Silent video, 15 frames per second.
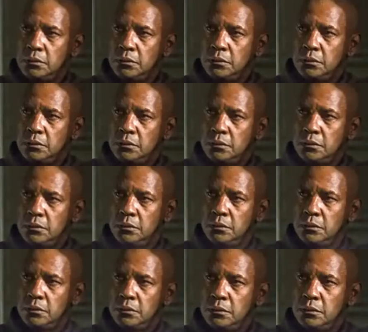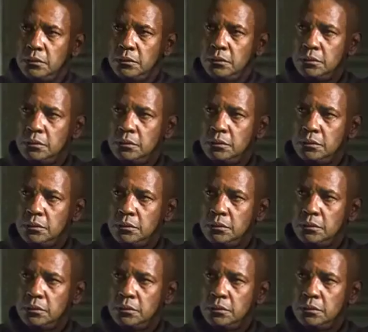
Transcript: Nothing is said.